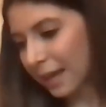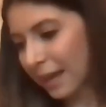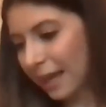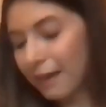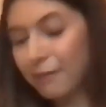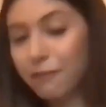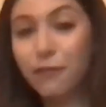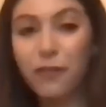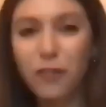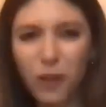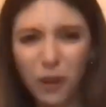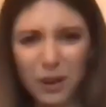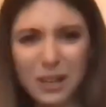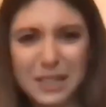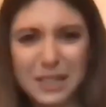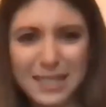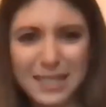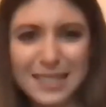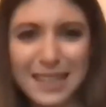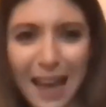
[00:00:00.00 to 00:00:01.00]

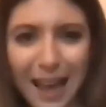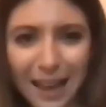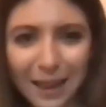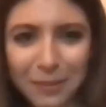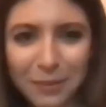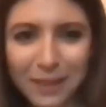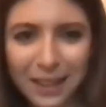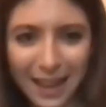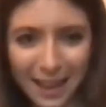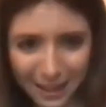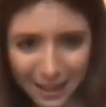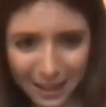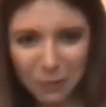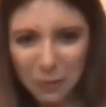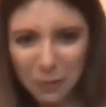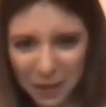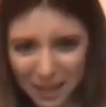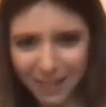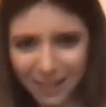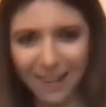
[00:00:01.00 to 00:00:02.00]
enforced time, like
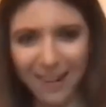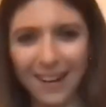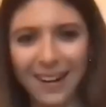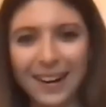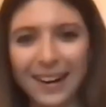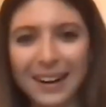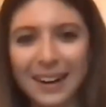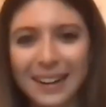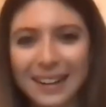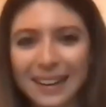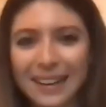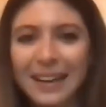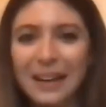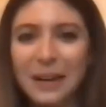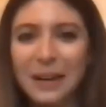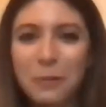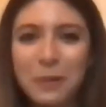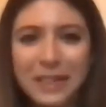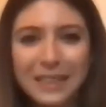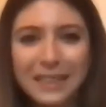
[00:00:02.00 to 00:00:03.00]
we
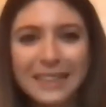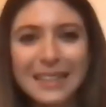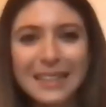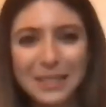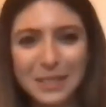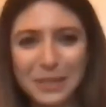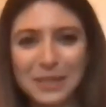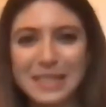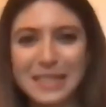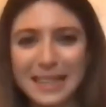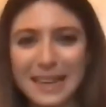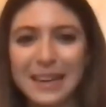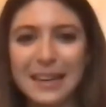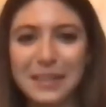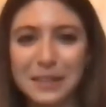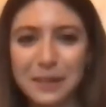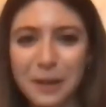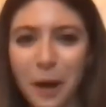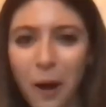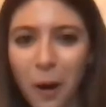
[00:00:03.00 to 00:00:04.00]
need to stay
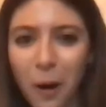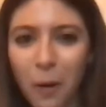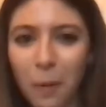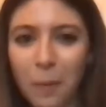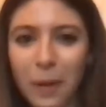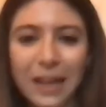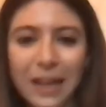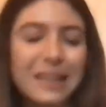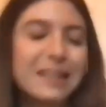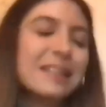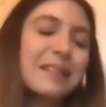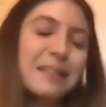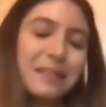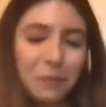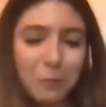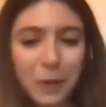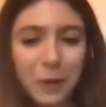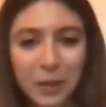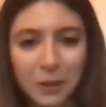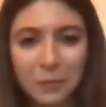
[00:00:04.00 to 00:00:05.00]
at home and
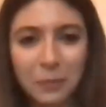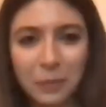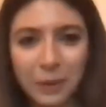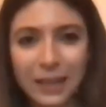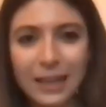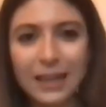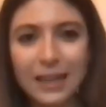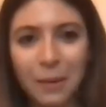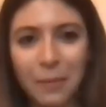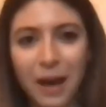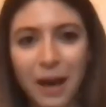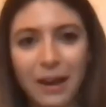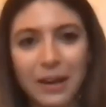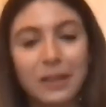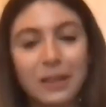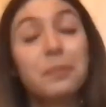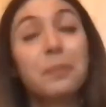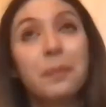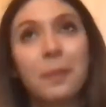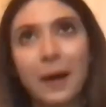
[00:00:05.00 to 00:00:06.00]
we complain about
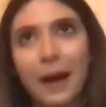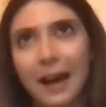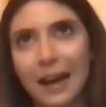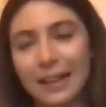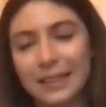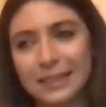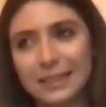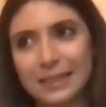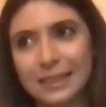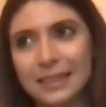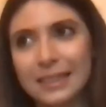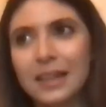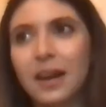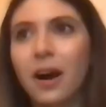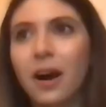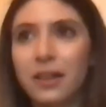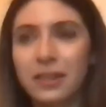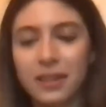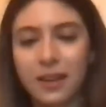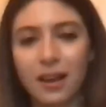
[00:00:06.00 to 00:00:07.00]
it. But
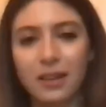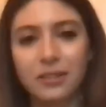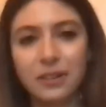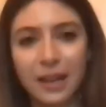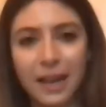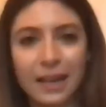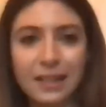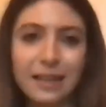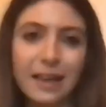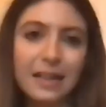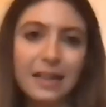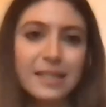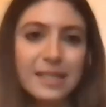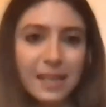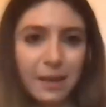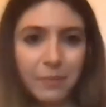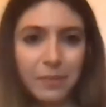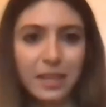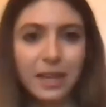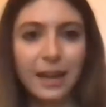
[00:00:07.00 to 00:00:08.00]
on the other hand, it's
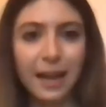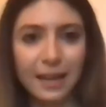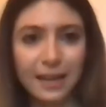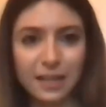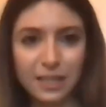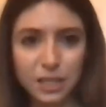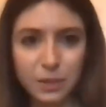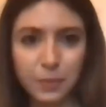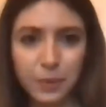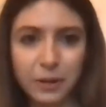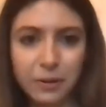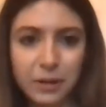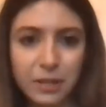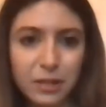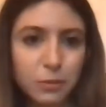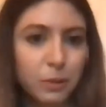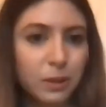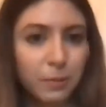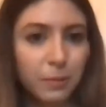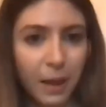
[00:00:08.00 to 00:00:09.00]
something I
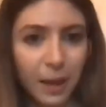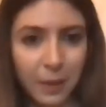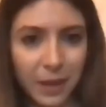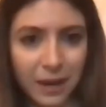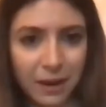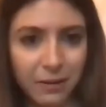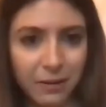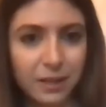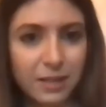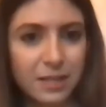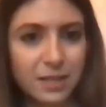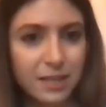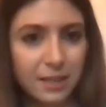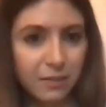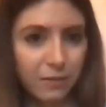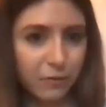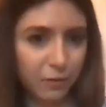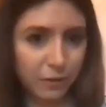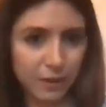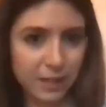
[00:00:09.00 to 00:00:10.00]
experienced with my parents,
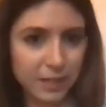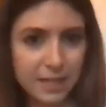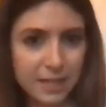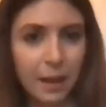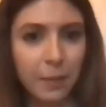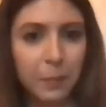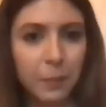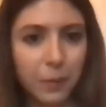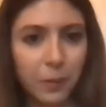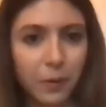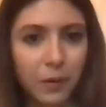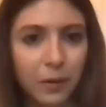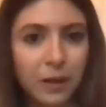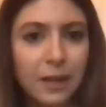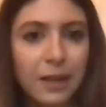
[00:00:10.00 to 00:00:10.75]
for example,